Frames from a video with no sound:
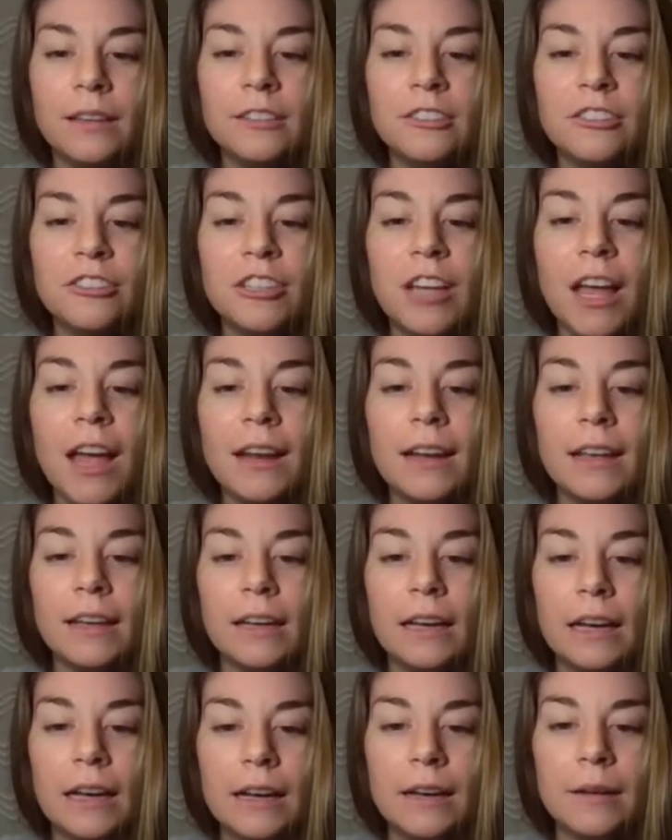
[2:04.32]
Shut
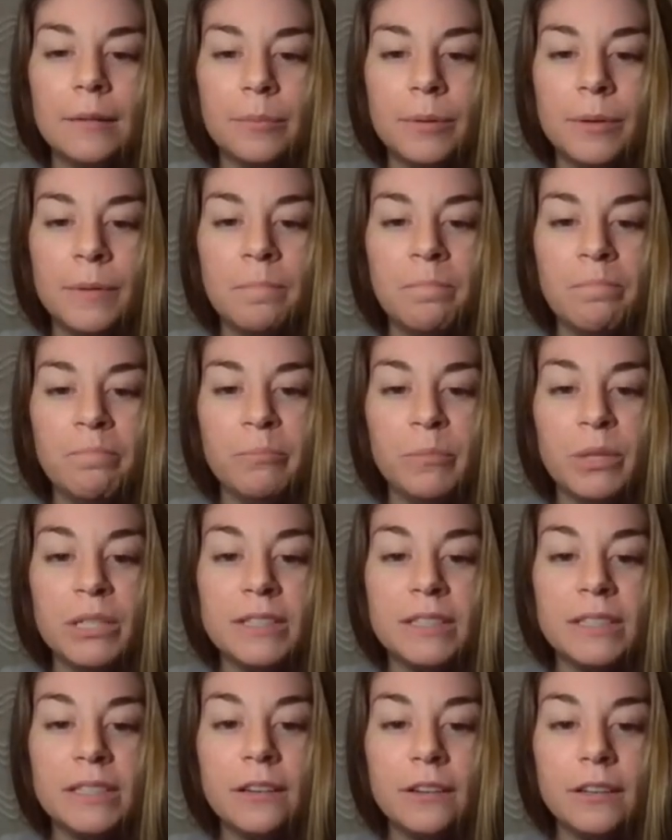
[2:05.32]
up. But
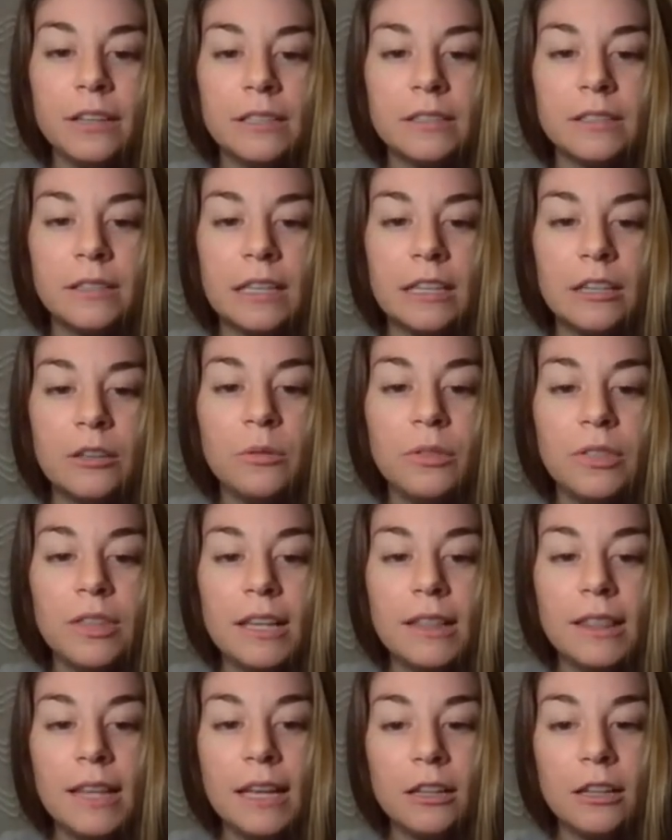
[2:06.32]
seriously, you
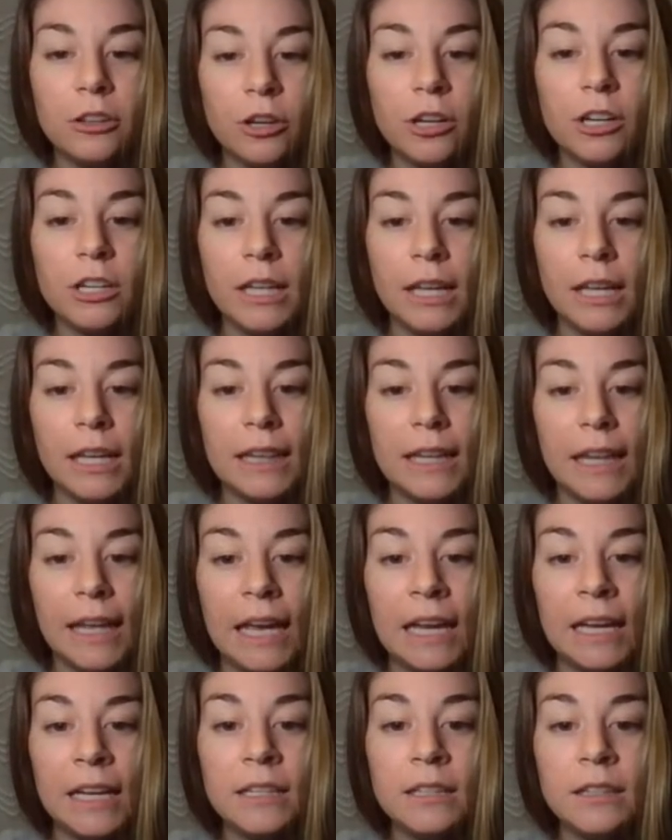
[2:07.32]
think they'd learn that in the
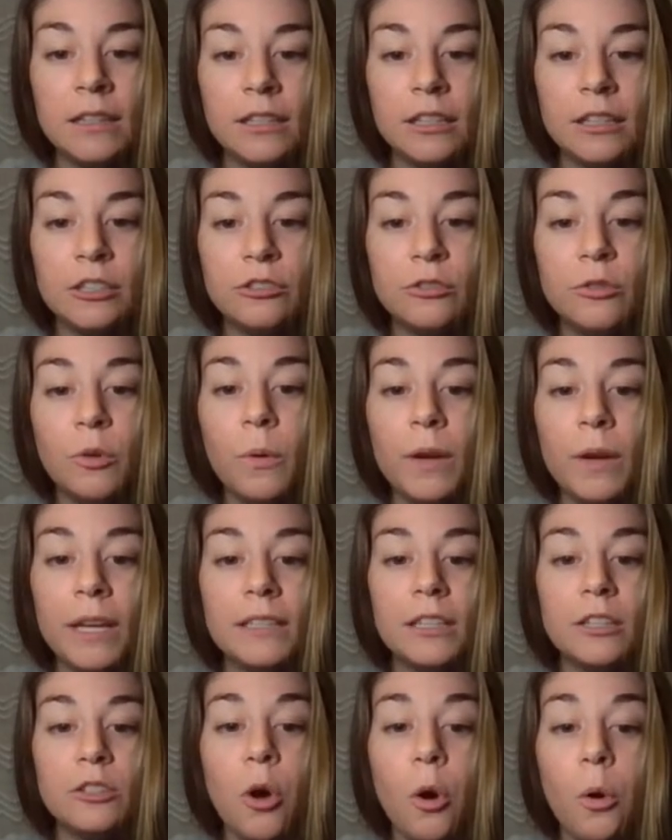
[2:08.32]
end they're going
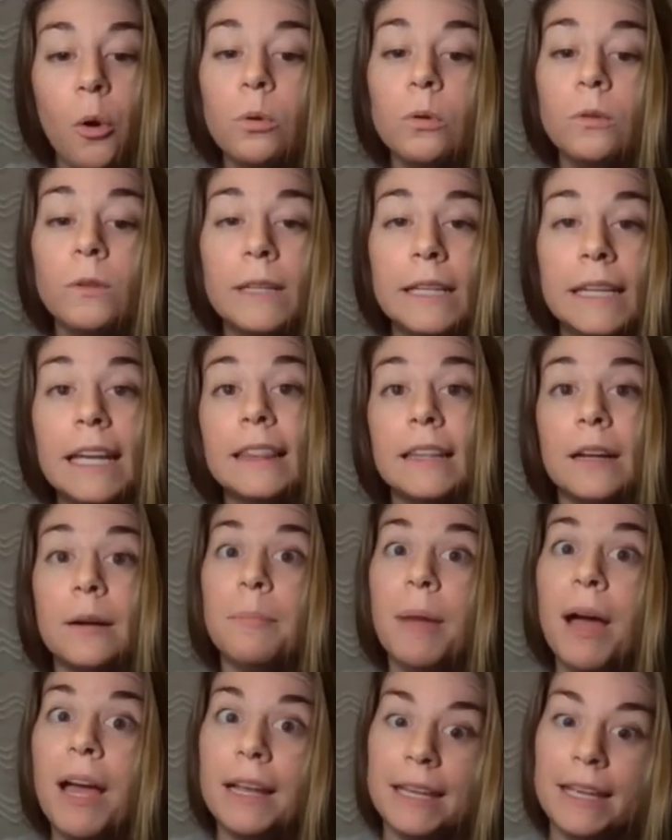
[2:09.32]
to totally get their
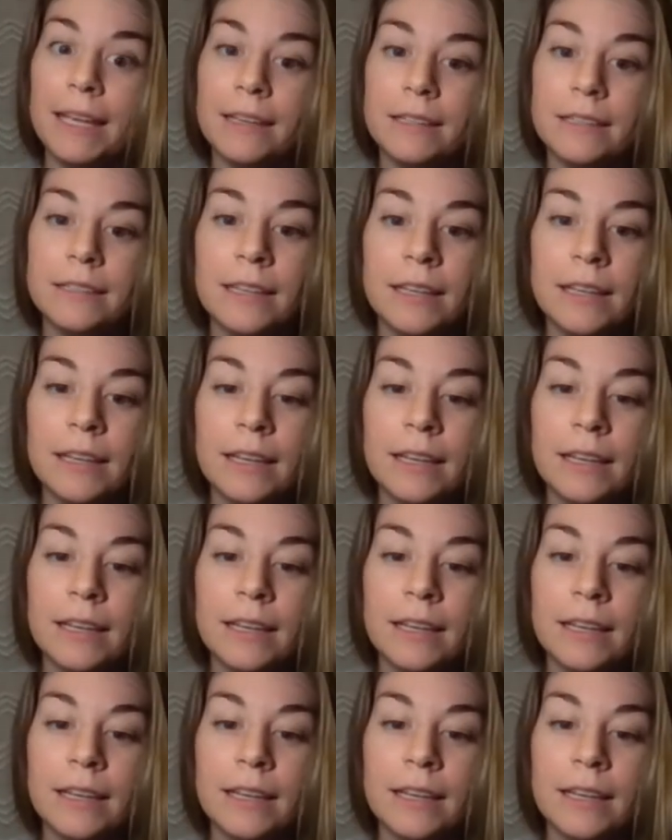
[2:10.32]
butt kicked?